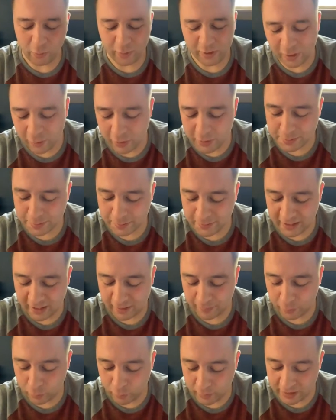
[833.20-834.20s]
Well, you always
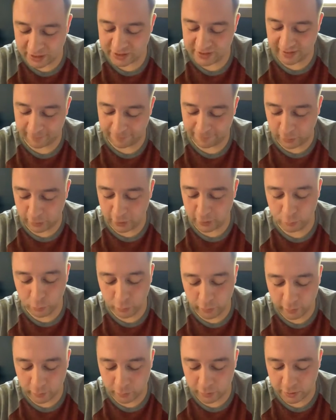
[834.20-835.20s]
gotta be watching that fucking
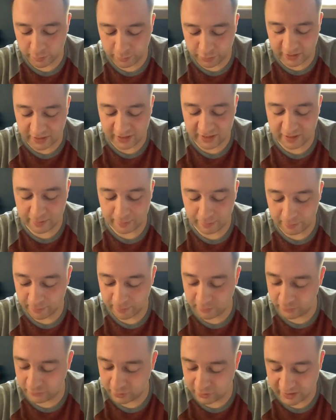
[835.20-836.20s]
movie when
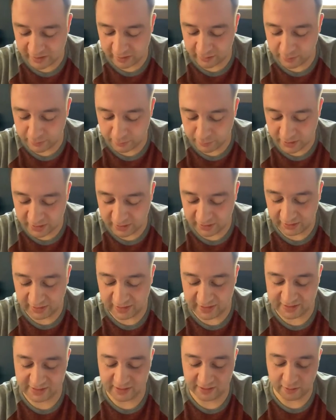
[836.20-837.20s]
you're counting the money,
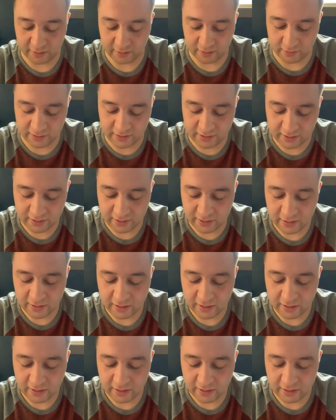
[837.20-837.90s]
he asked lightheartedly.